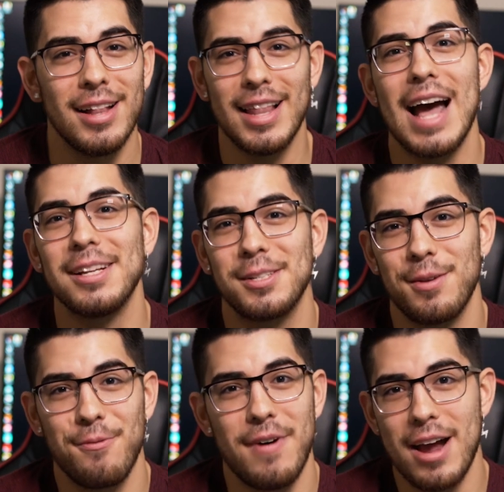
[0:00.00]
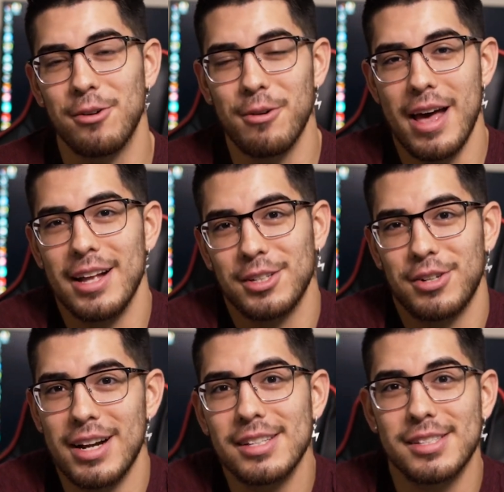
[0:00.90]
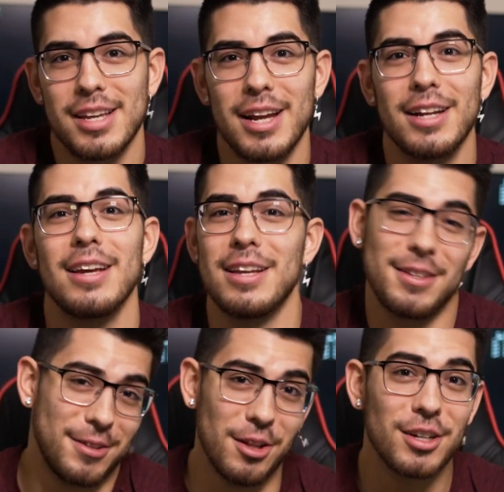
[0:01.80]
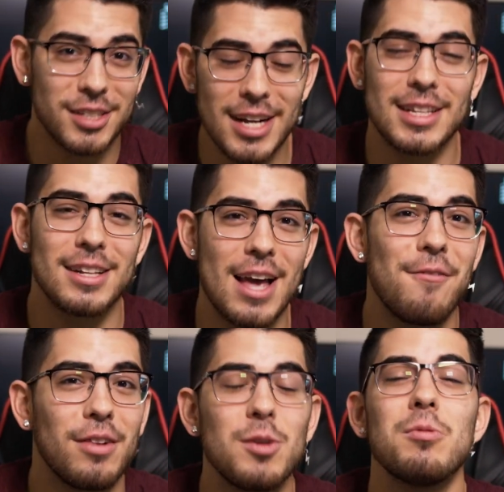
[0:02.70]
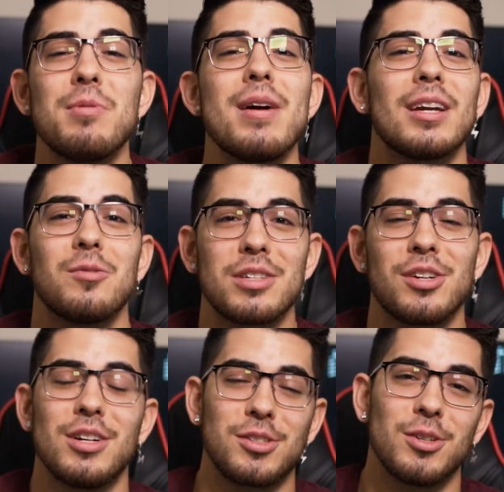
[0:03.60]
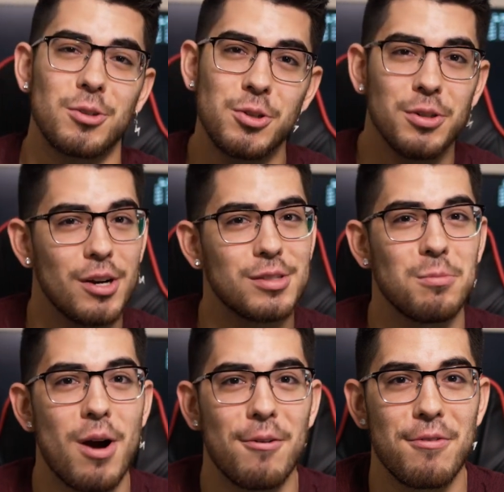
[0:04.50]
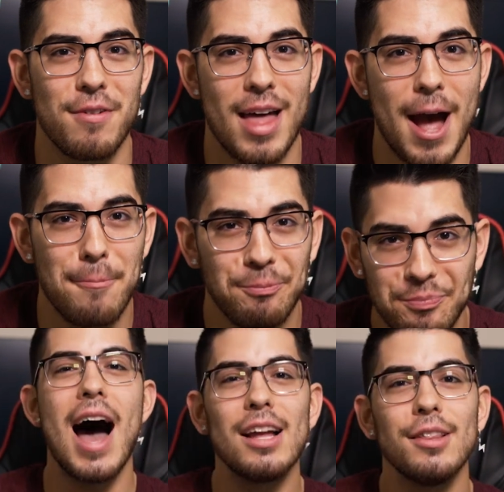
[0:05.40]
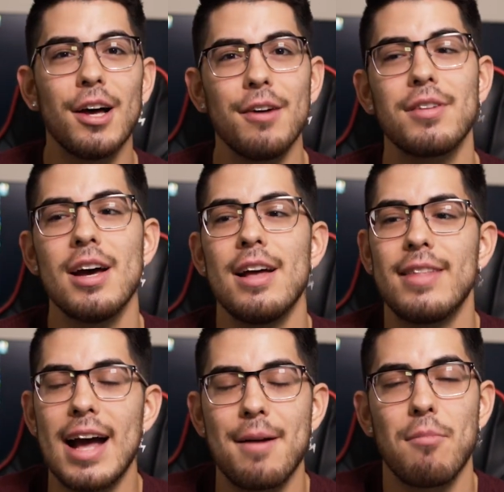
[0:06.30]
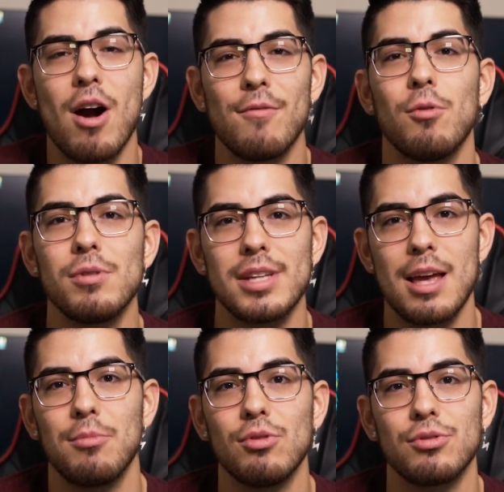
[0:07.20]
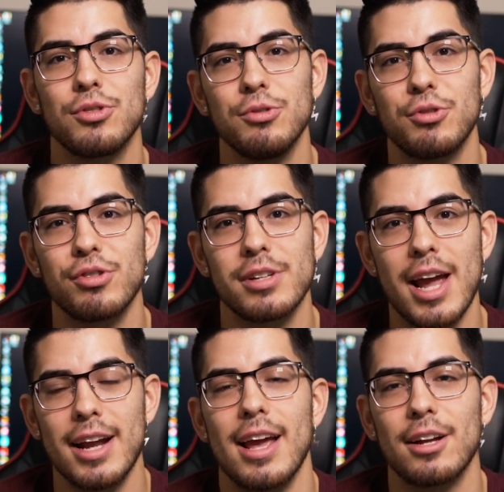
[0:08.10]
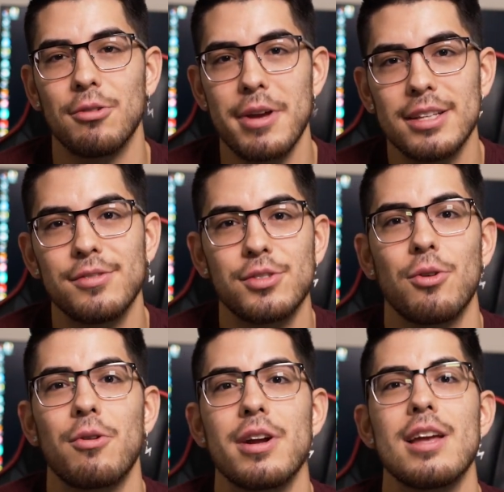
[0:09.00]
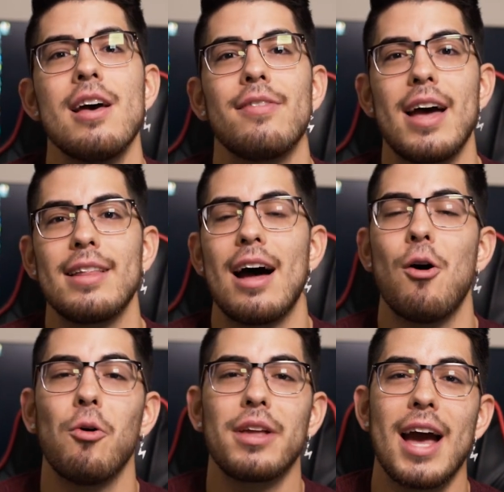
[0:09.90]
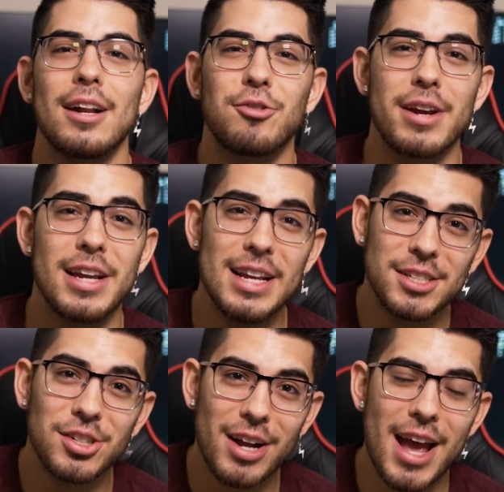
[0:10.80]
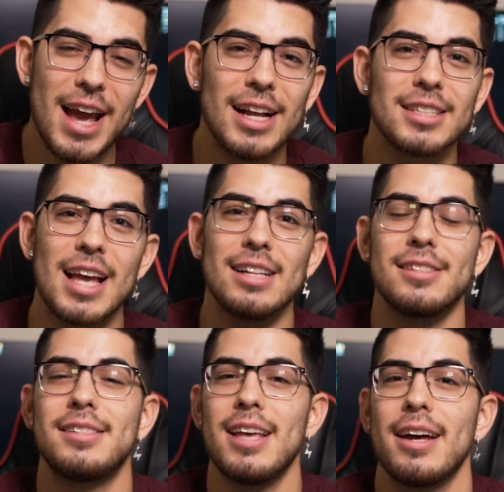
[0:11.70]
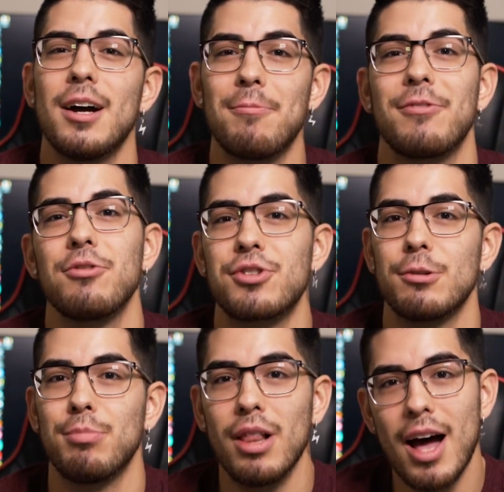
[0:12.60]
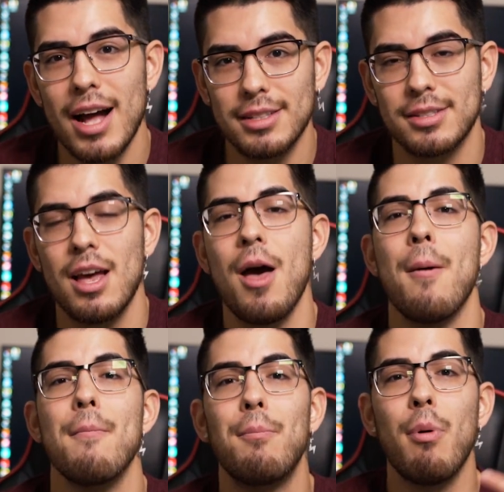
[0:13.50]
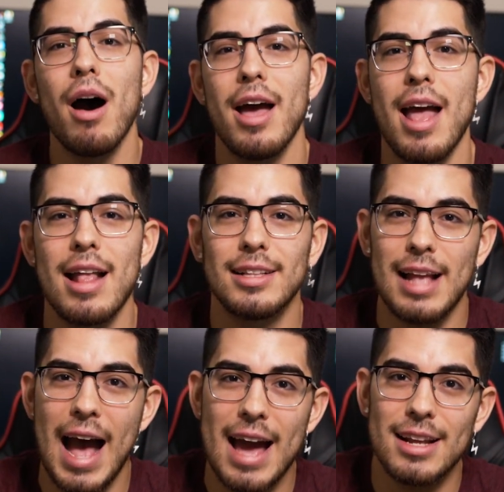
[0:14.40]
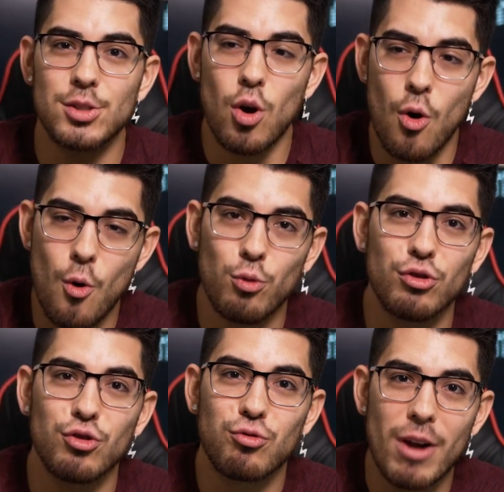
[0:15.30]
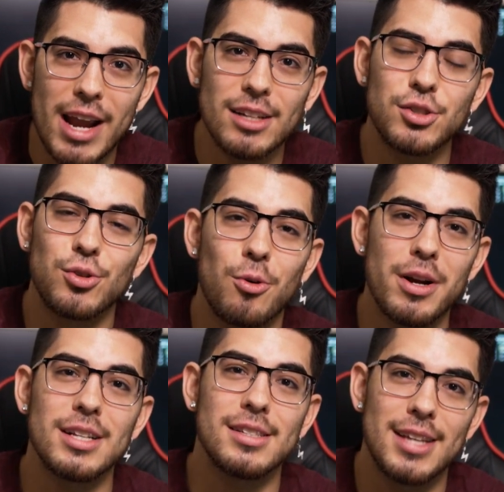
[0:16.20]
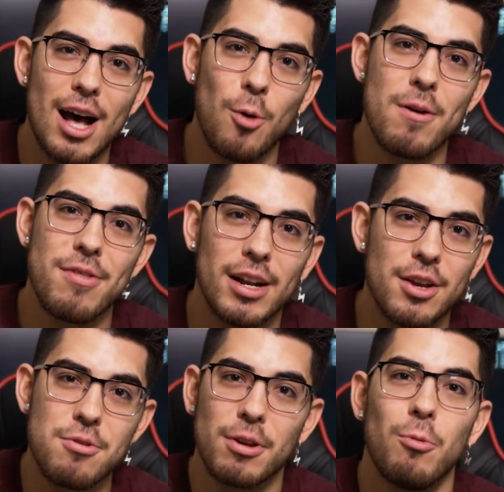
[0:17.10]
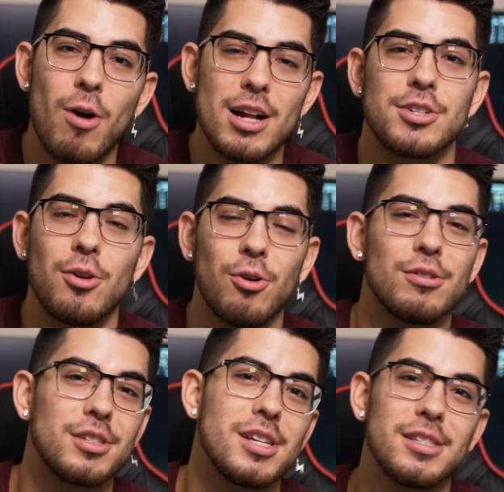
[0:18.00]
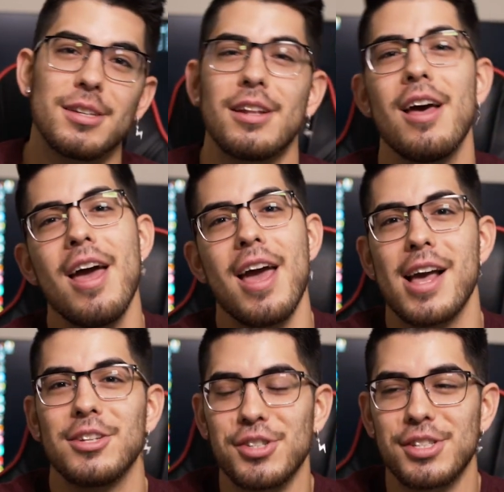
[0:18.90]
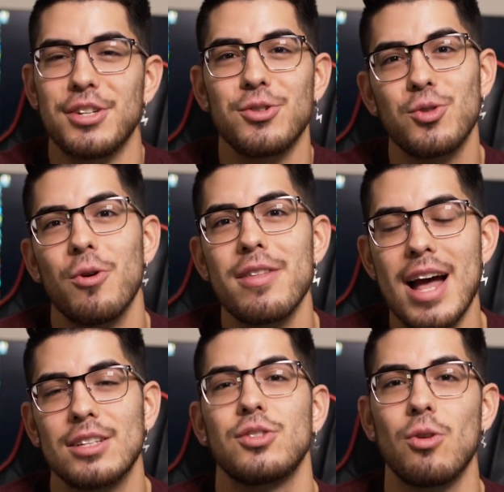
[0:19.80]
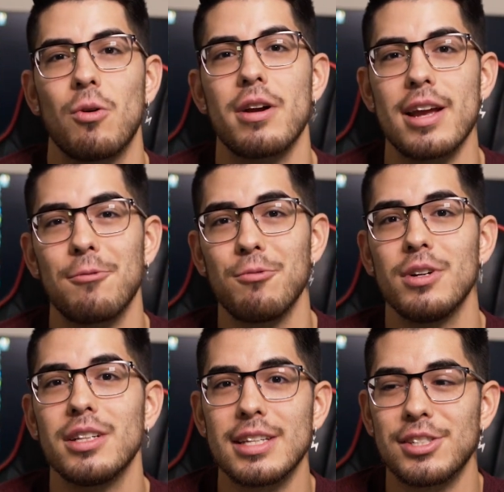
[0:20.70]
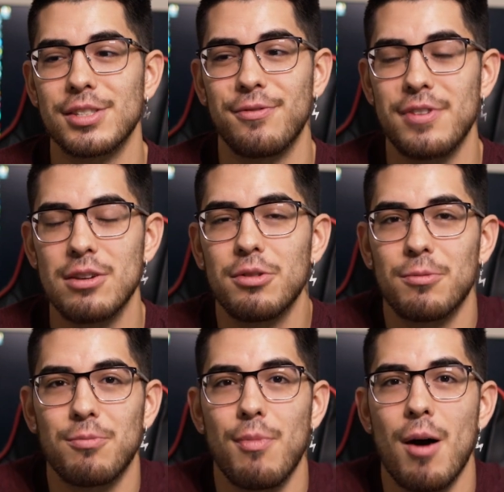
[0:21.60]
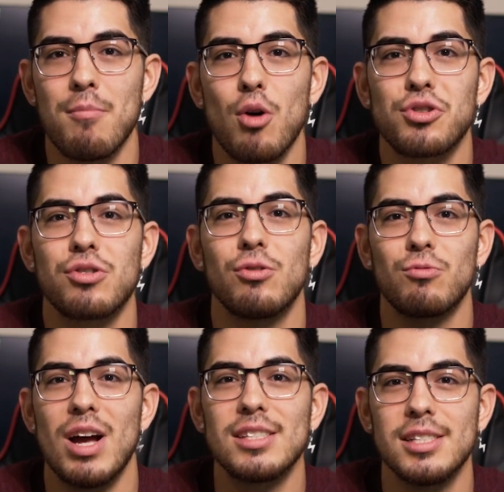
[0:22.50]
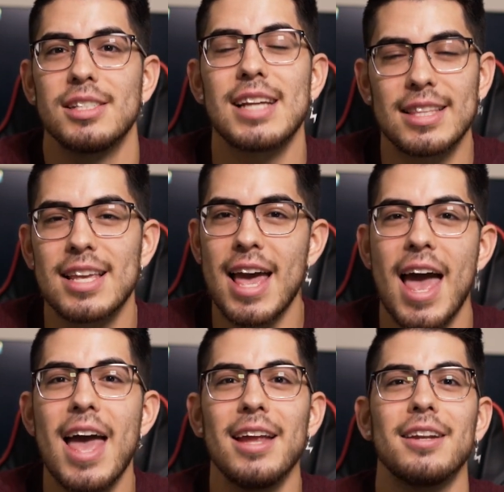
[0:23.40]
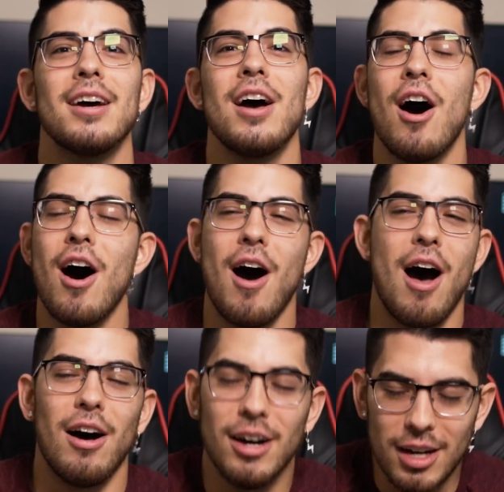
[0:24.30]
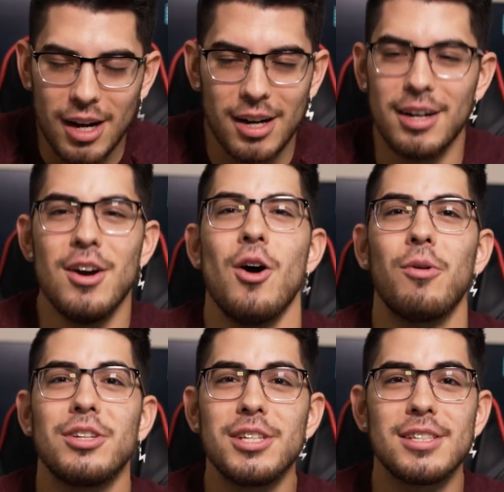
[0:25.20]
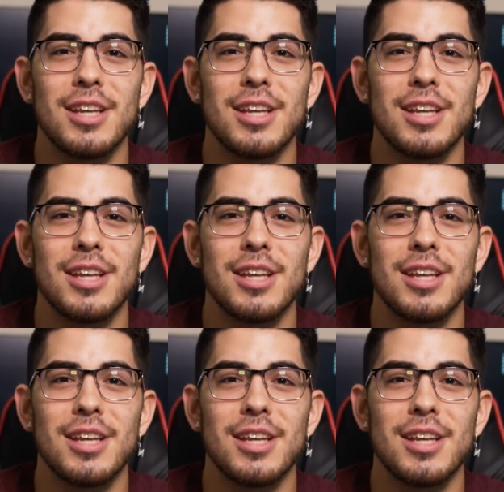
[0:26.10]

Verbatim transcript: last final end credit scene, it looks like they definitely will be making a return. So kudos to Marvel for that. I loved that Marvel was able to create a cohesive story that not only had great Easter eggs and set up future plots, but had its own great story to tell within it. You can watch the whole season and just enjoy that story and really just feel the emotional resonance at the end oh, when she